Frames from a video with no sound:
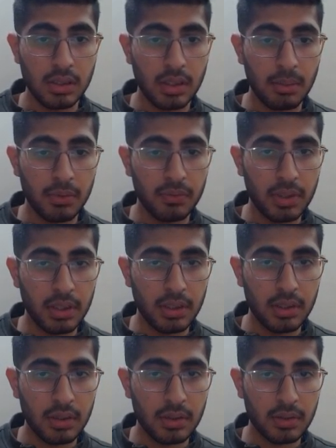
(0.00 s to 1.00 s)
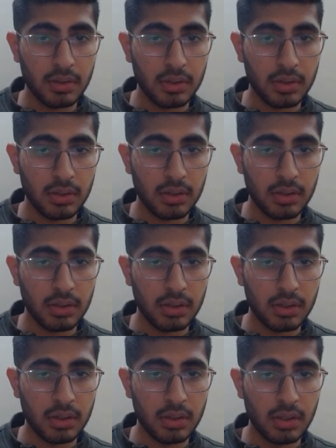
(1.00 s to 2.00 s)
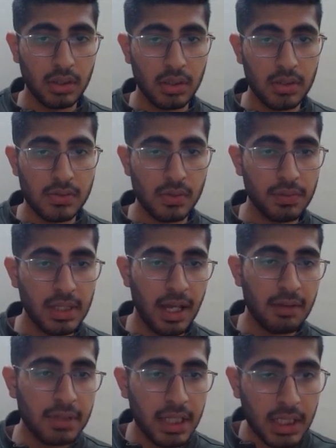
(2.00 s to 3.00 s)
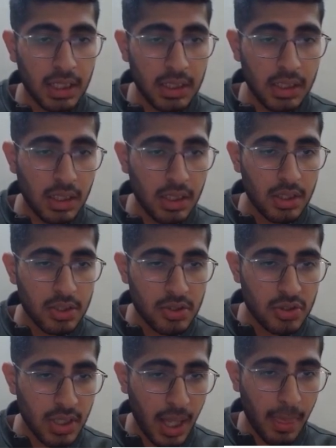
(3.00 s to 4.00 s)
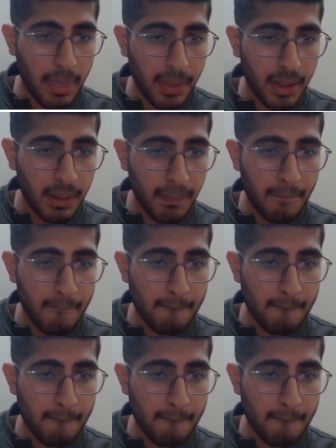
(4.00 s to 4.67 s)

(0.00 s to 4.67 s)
Come over here. So we have taken Shanta